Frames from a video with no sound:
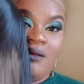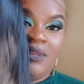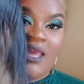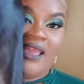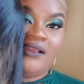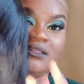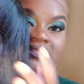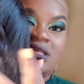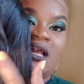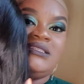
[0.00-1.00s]
black.
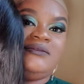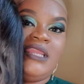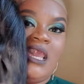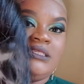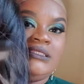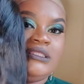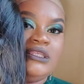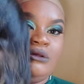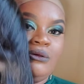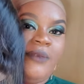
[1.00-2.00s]
It's got some nice
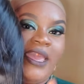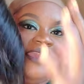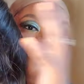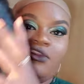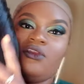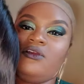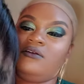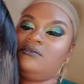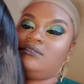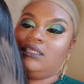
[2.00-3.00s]
little wave
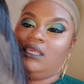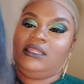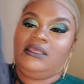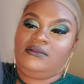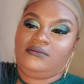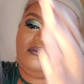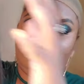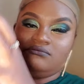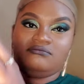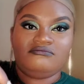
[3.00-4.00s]
curls in it.
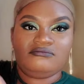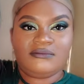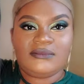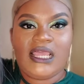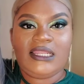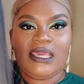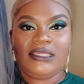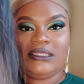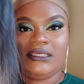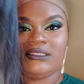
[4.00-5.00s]
I
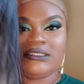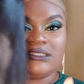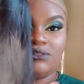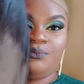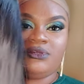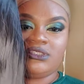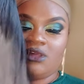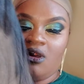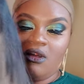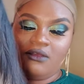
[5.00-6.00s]
like this. It's super
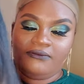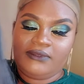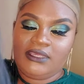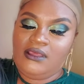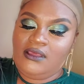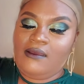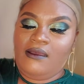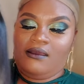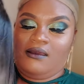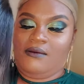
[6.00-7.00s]
soft.
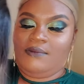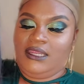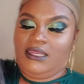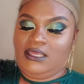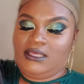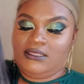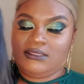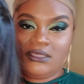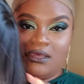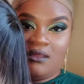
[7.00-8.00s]
But it
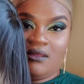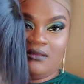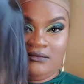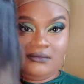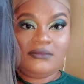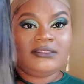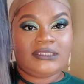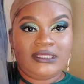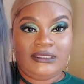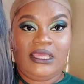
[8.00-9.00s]
is
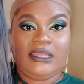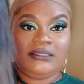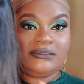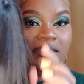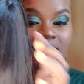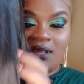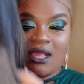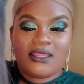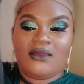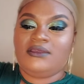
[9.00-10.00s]
synthetic, so I don't know
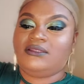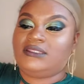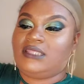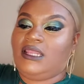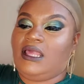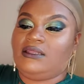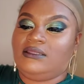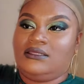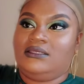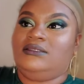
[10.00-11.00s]
how long it'll stay like
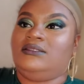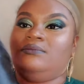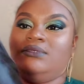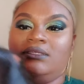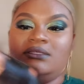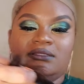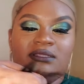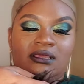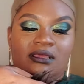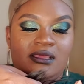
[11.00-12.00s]
this, but
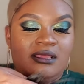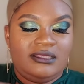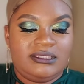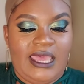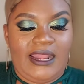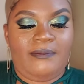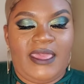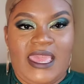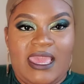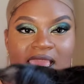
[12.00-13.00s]
it's got a
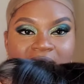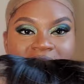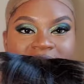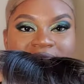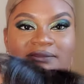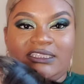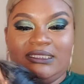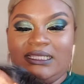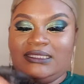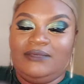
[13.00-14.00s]
bang.
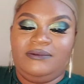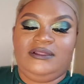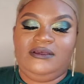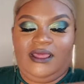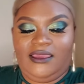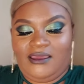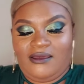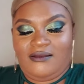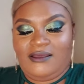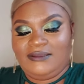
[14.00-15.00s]
Let's see what it look like,
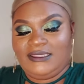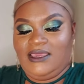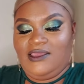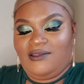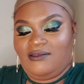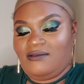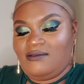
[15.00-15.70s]
y'all. I'm scared.